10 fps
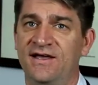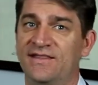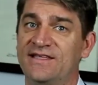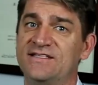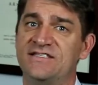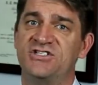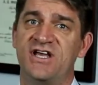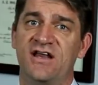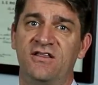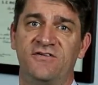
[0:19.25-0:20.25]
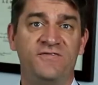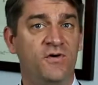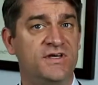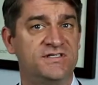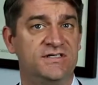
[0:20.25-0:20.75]
This is the channel that
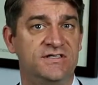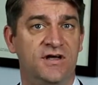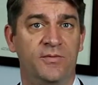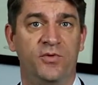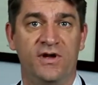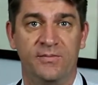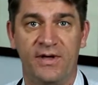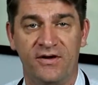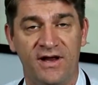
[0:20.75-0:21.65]
focuses on bringing better